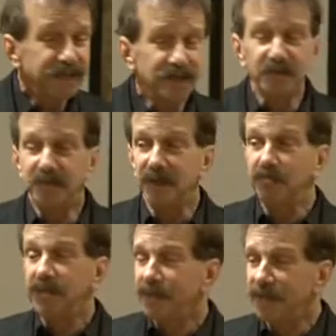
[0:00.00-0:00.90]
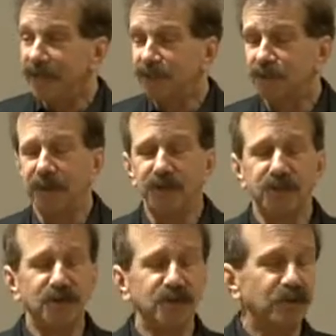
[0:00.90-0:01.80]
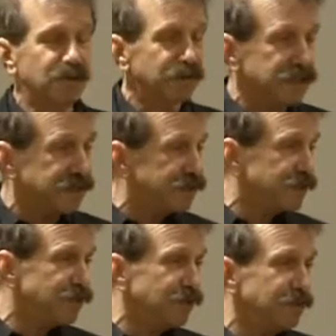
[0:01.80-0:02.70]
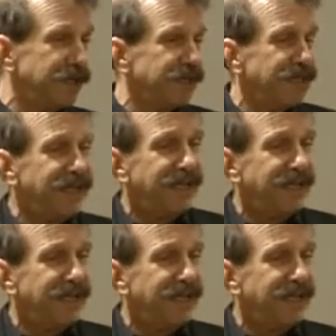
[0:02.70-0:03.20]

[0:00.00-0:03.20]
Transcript: It would be a PBS special, no one would listen to me.